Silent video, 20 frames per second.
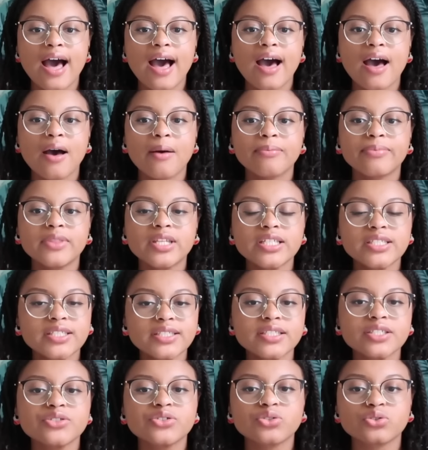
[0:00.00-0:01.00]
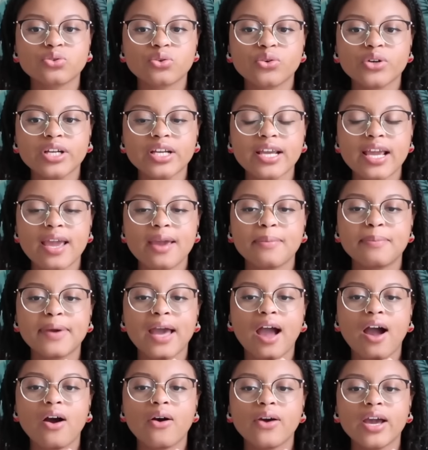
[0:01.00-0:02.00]
Um, this is a story
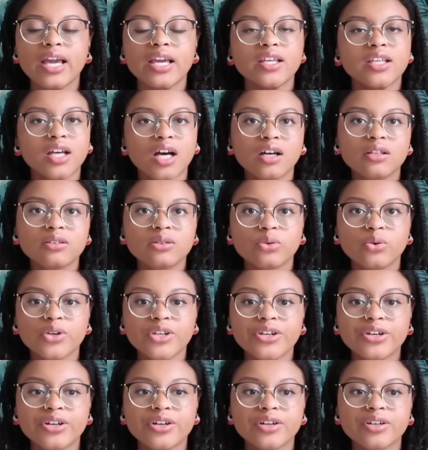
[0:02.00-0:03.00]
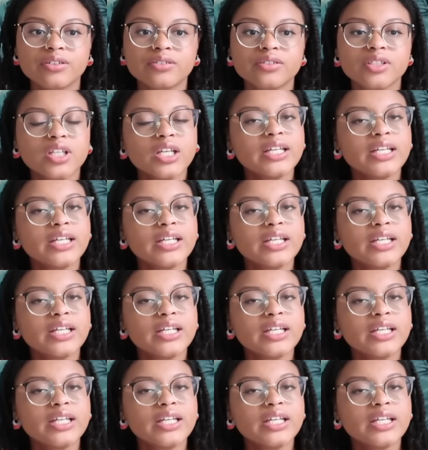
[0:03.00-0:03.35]
about a young lawyer